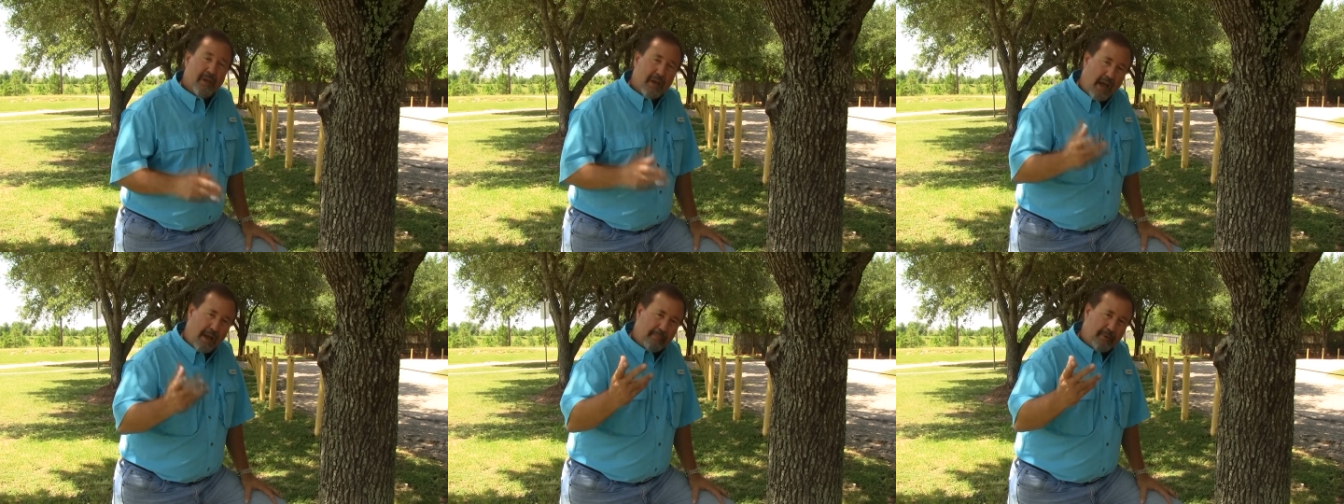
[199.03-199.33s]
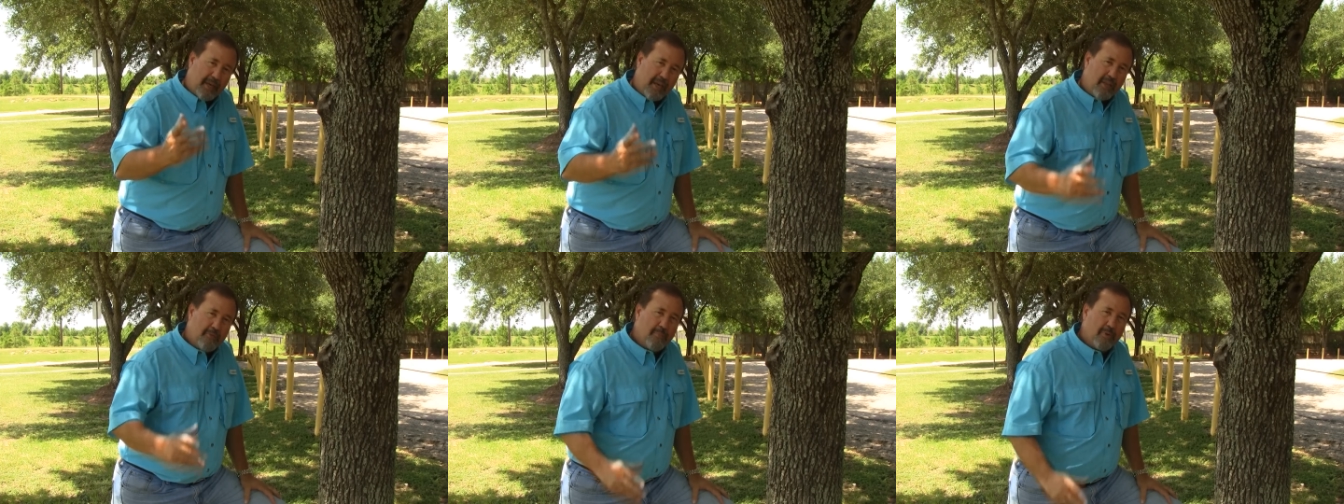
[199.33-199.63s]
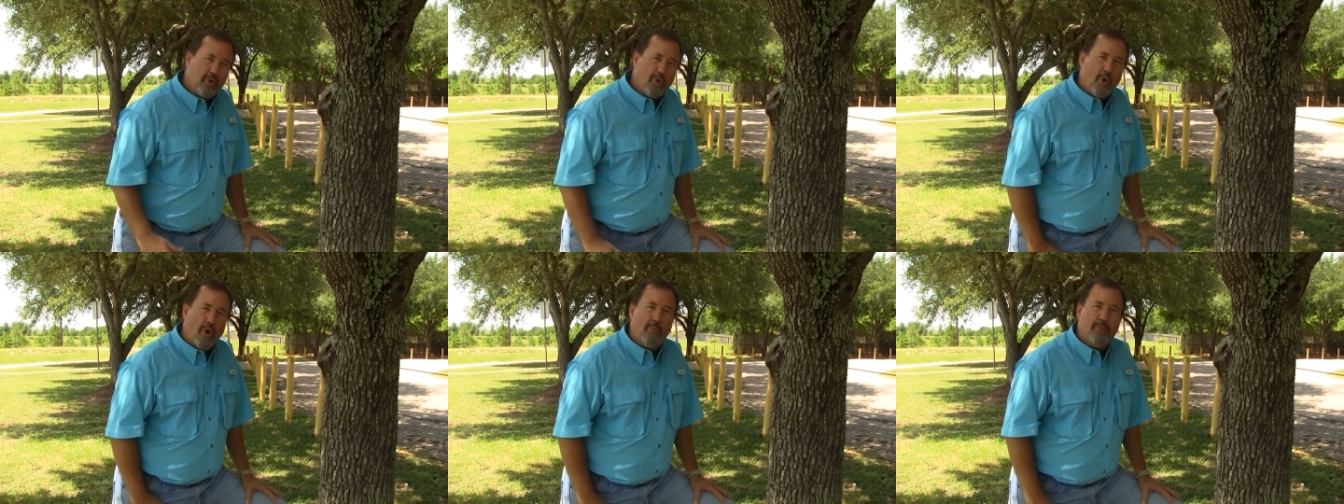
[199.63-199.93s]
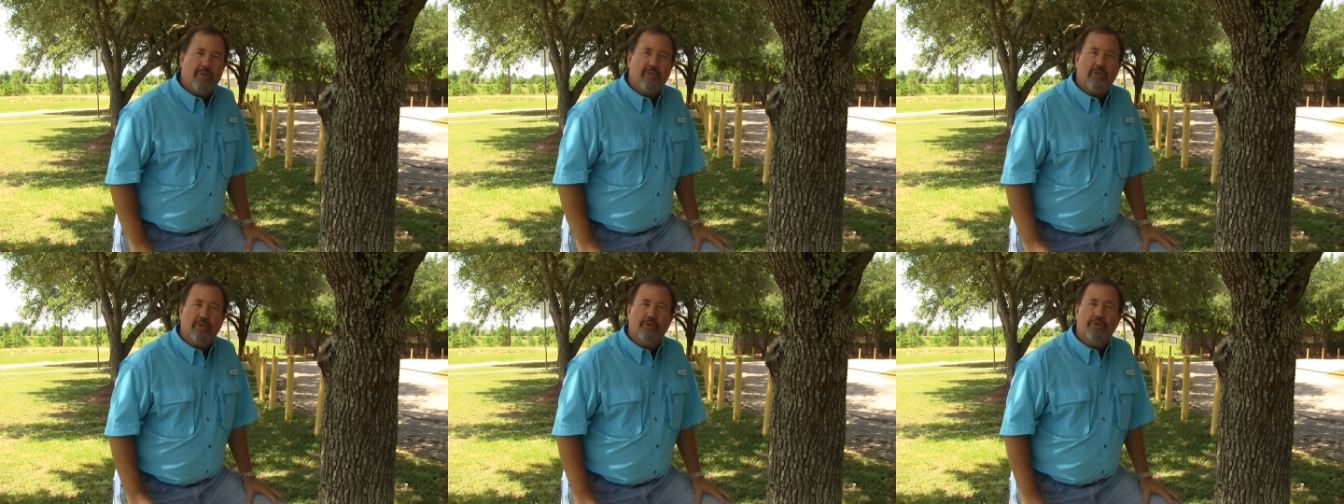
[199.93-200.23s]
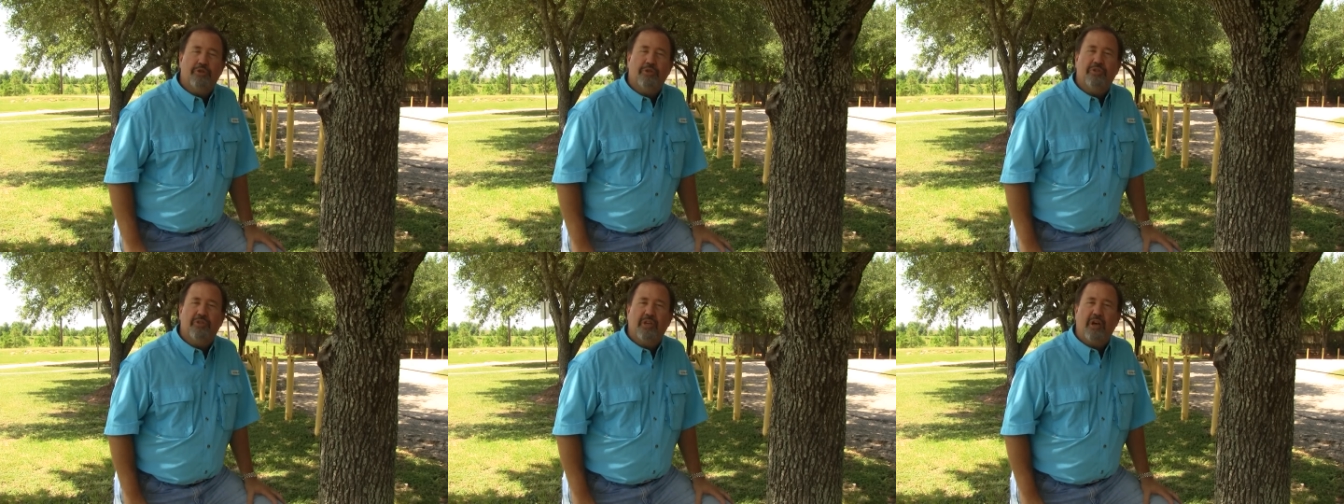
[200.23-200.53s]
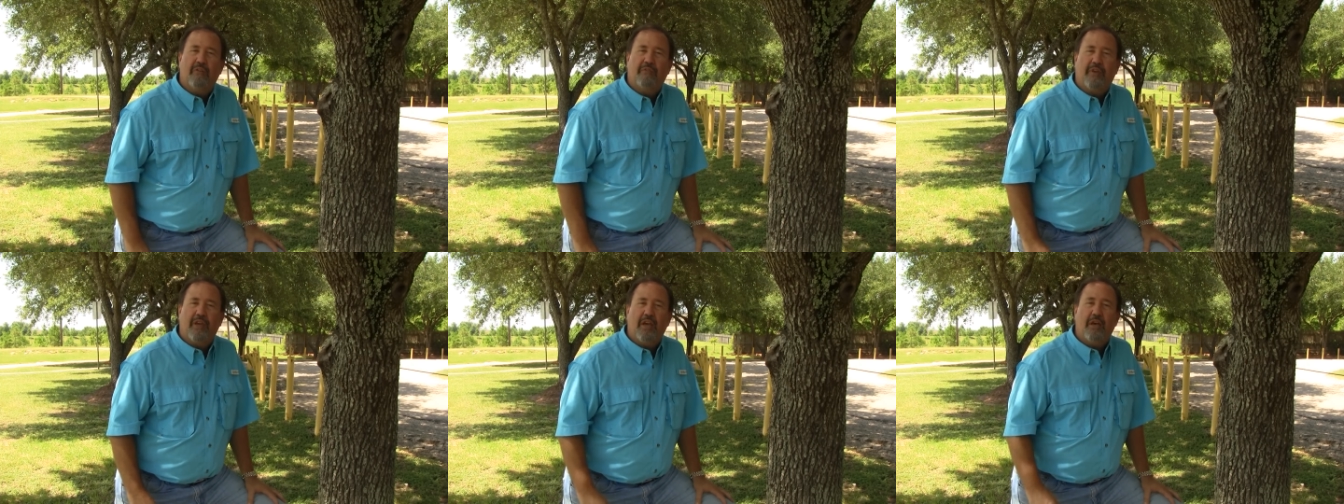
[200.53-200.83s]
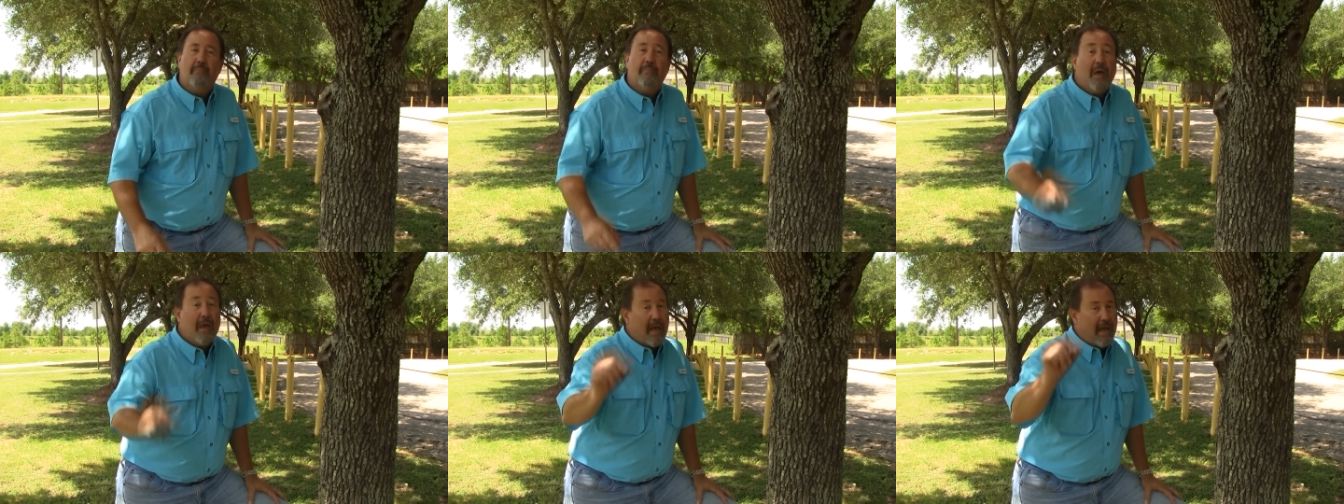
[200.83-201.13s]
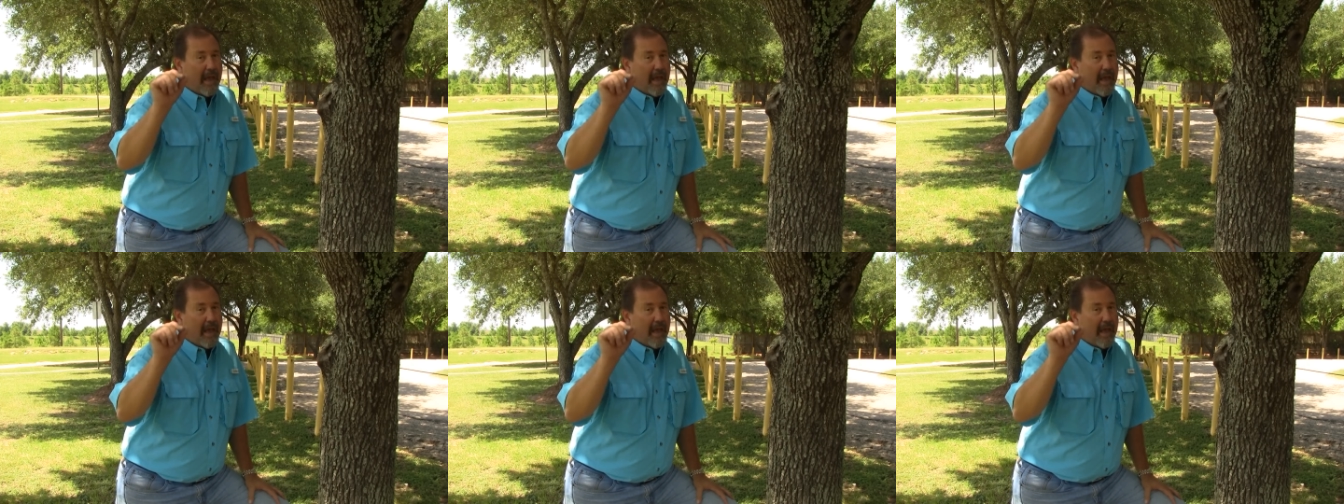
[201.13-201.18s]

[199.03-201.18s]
I'm Keith McCoy with Solution Self Chem.